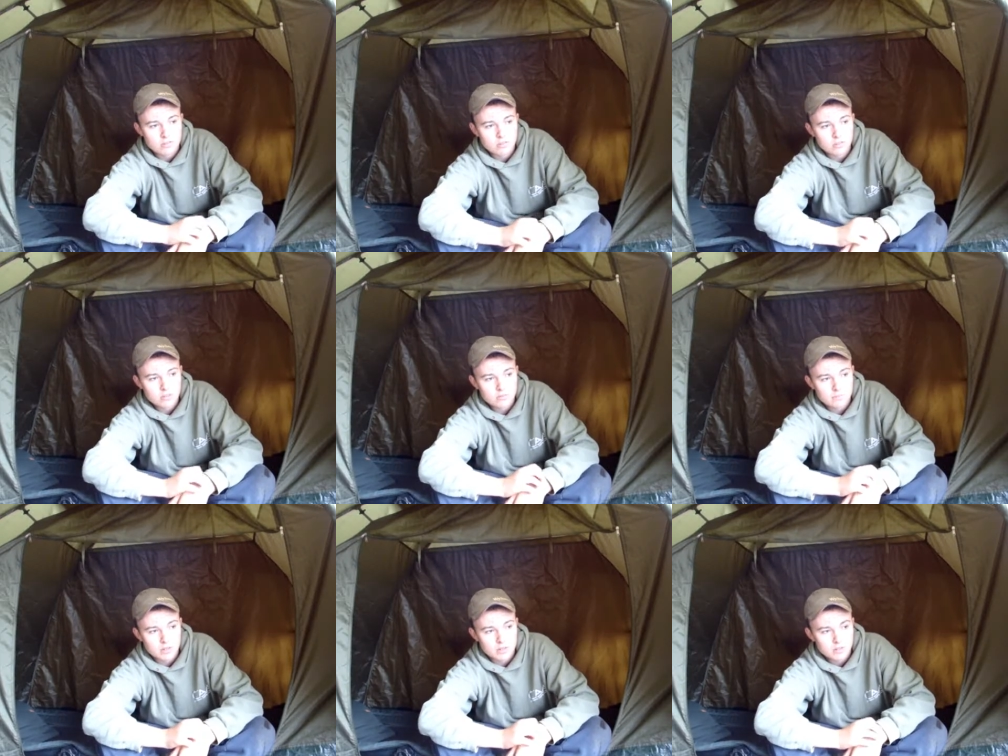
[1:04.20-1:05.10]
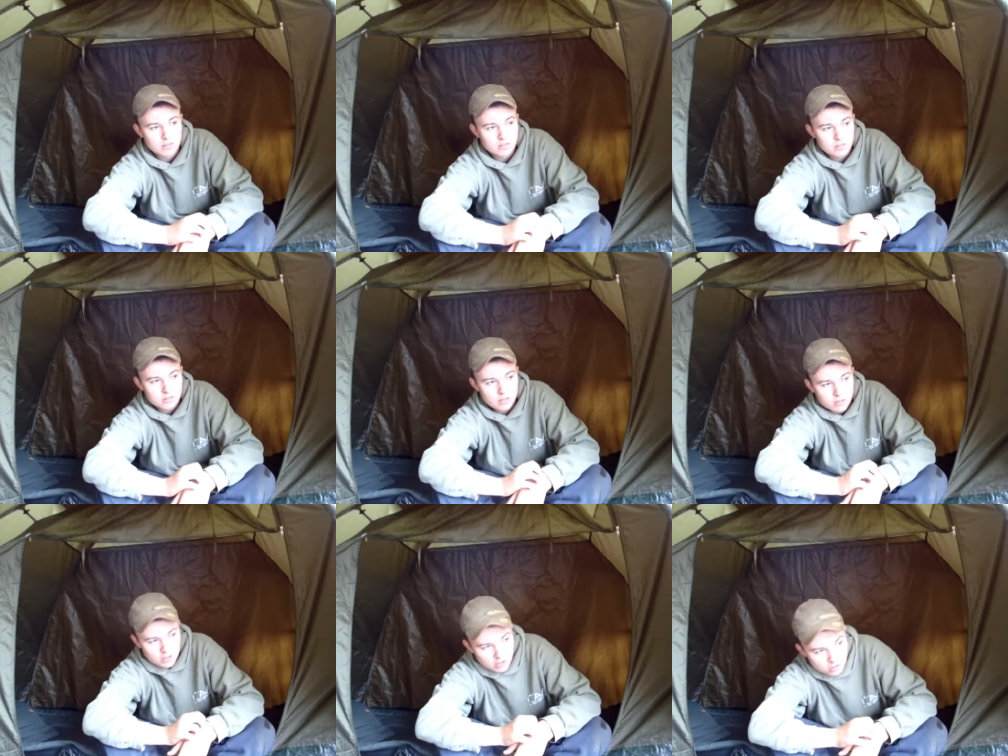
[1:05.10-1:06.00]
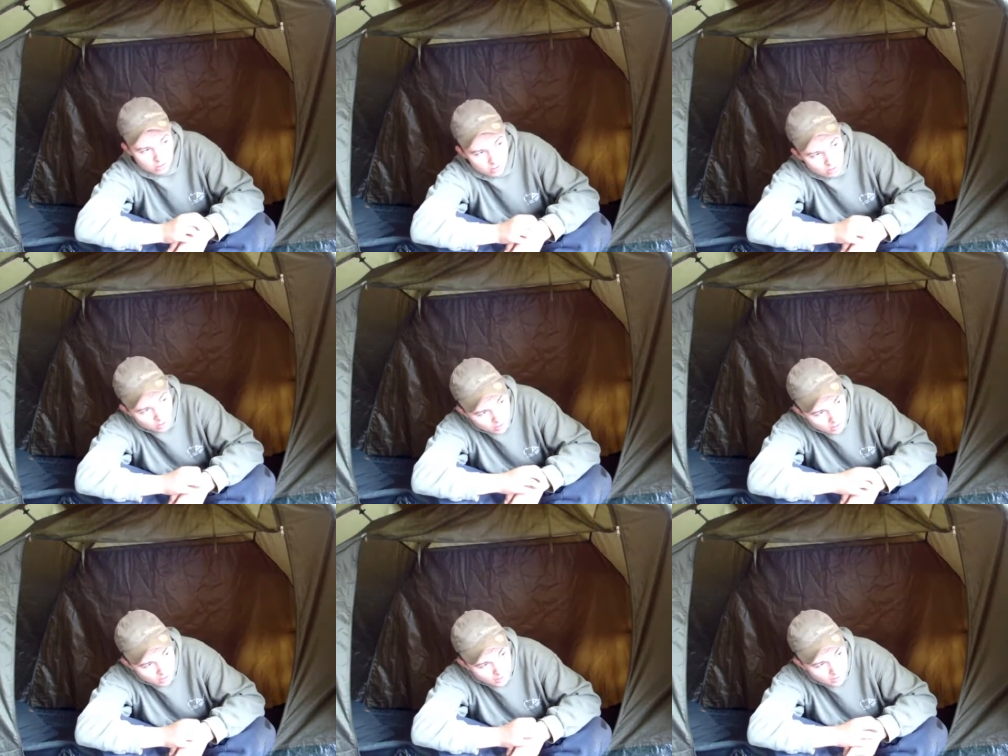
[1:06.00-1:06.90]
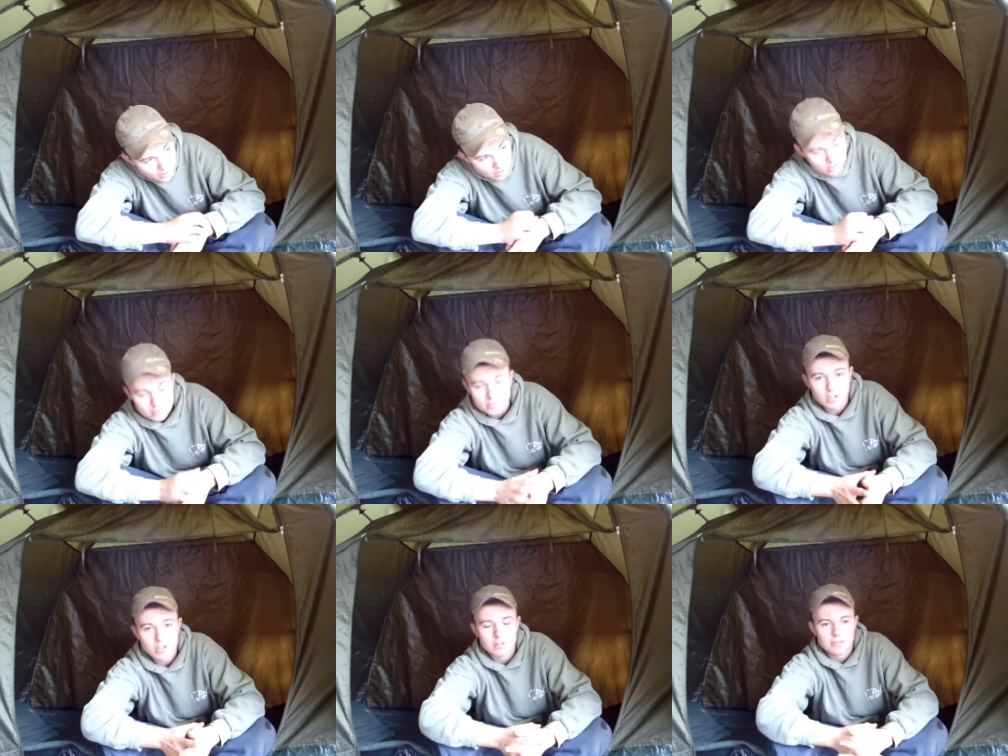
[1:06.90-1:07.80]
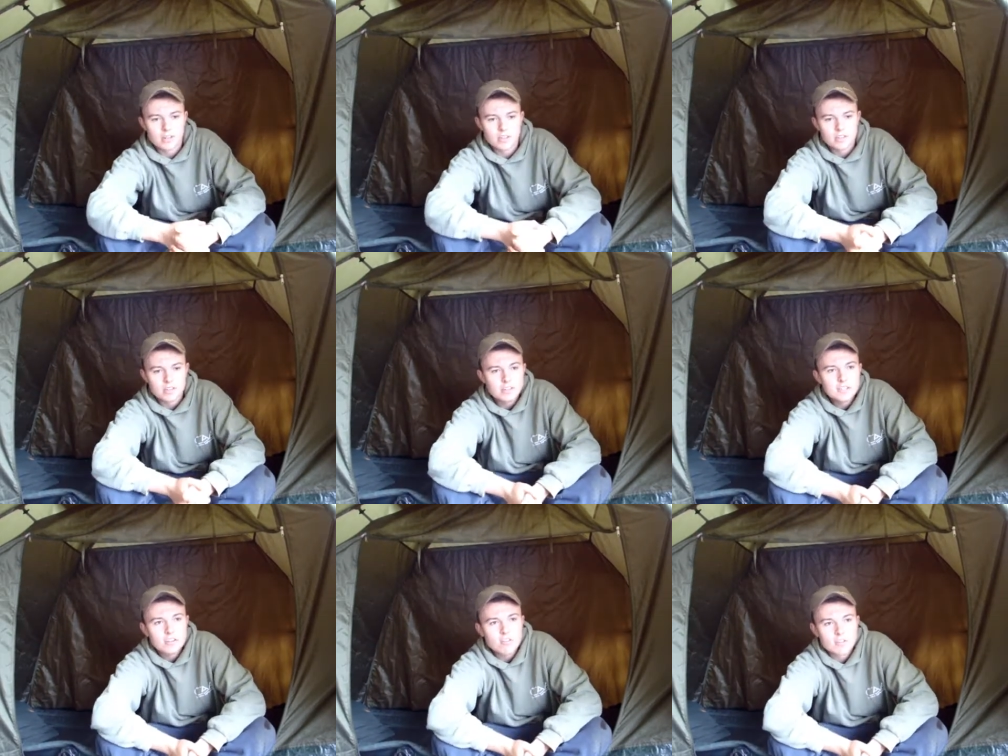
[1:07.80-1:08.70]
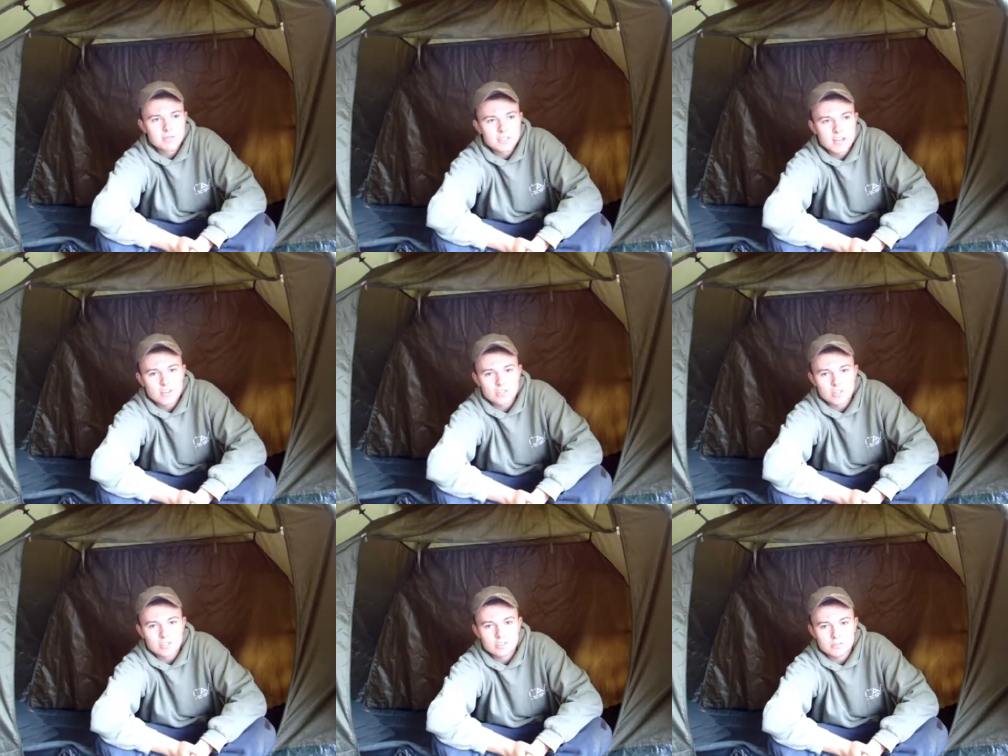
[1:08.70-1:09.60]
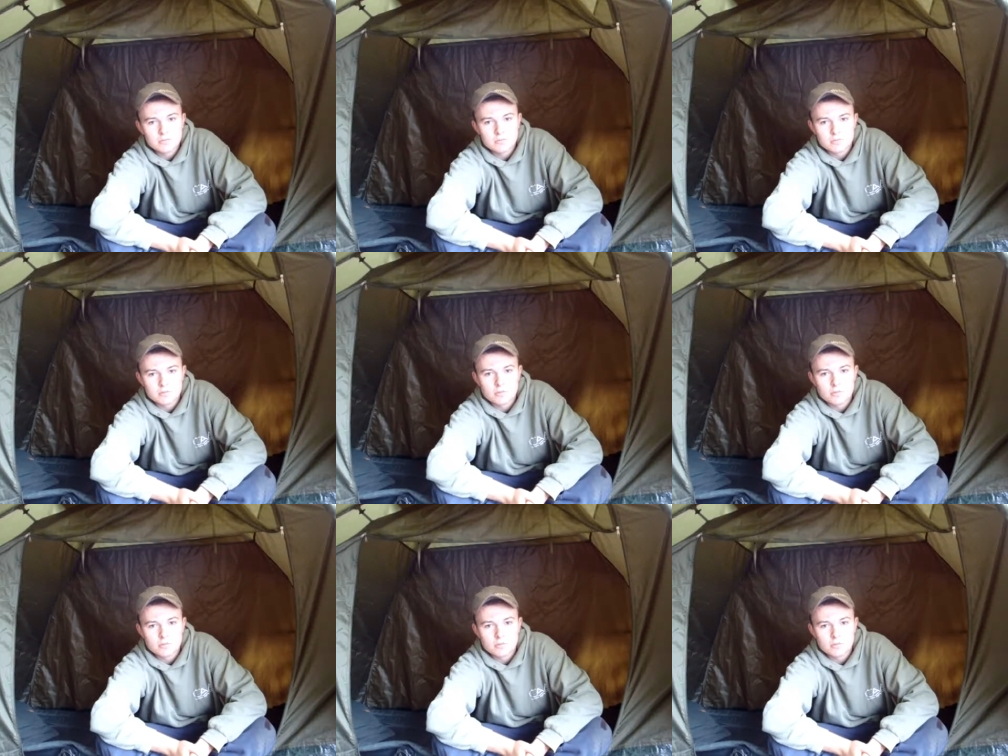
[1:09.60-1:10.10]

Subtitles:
crossed, but it's looking good, and hopefully Carp catcher will